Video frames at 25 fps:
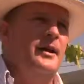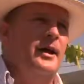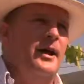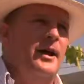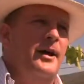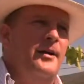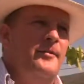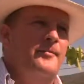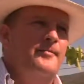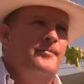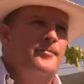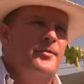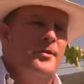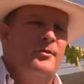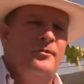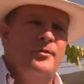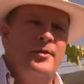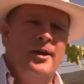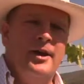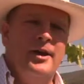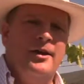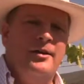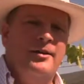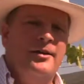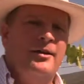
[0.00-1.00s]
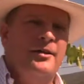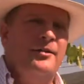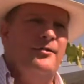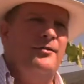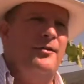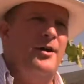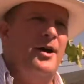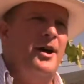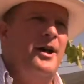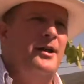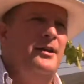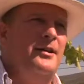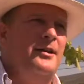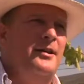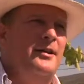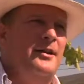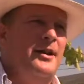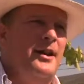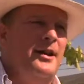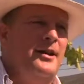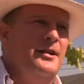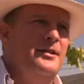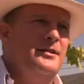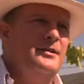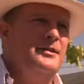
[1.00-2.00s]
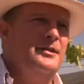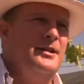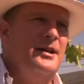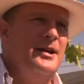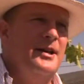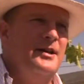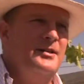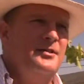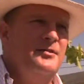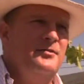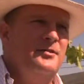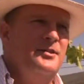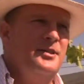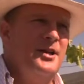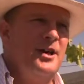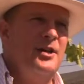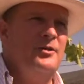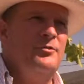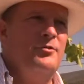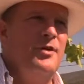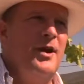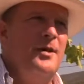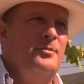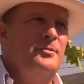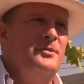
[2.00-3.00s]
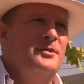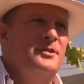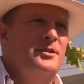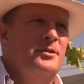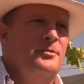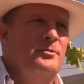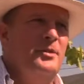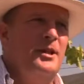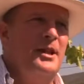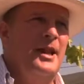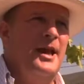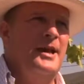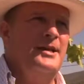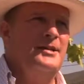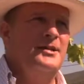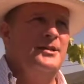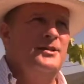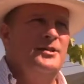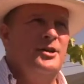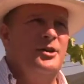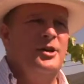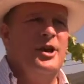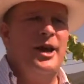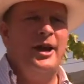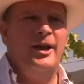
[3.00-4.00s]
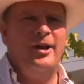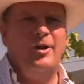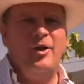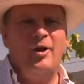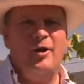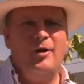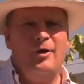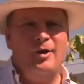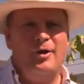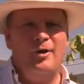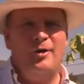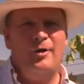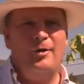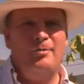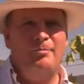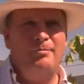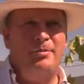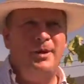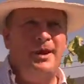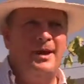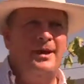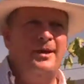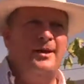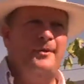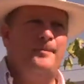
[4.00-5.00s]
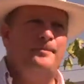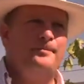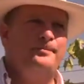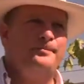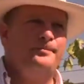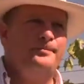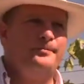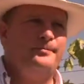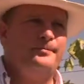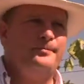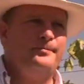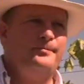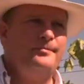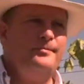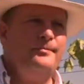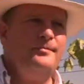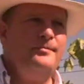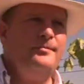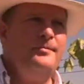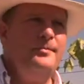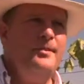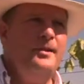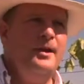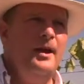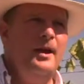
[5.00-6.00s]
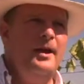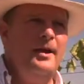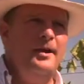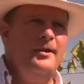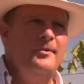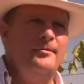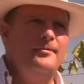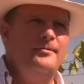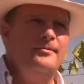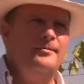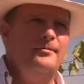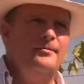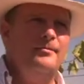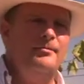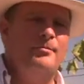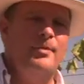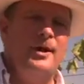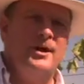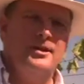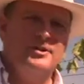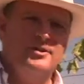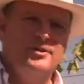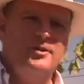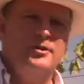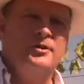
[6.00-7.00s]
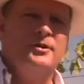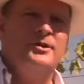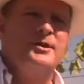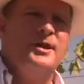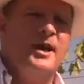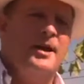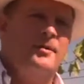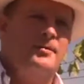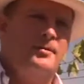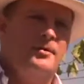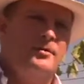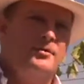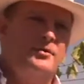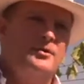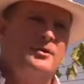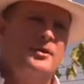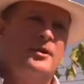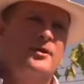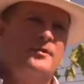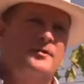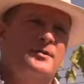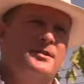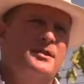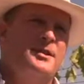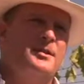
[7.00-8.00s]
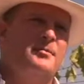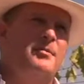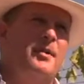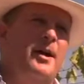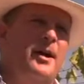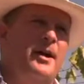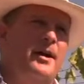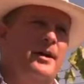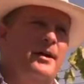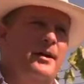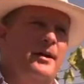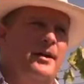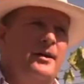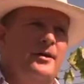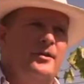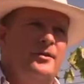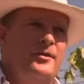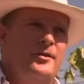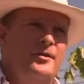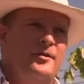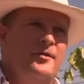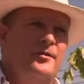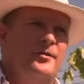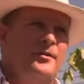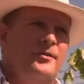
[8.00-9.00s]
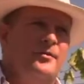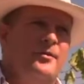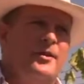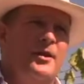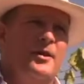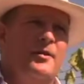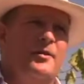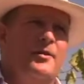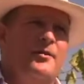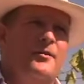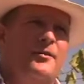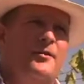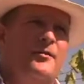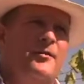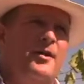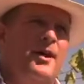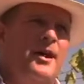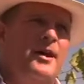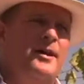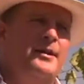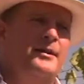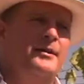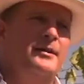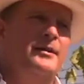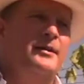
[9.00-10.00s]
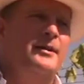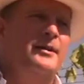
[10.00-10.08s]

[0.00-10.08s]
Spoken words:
vigor in the vine, and as a result ripens a little bit later. So you kind of got to pick by soil type and also obviously by the vigor of the vine.